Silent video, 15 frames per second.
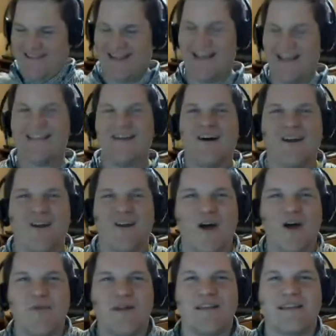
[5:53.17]
Okay. It
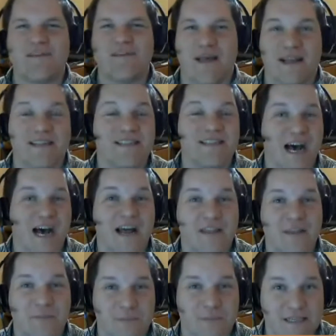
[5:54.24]
all really depends
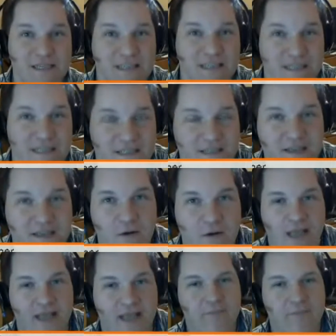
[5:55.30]
on the business.
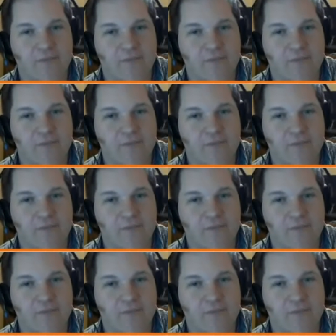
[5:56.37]
Okay.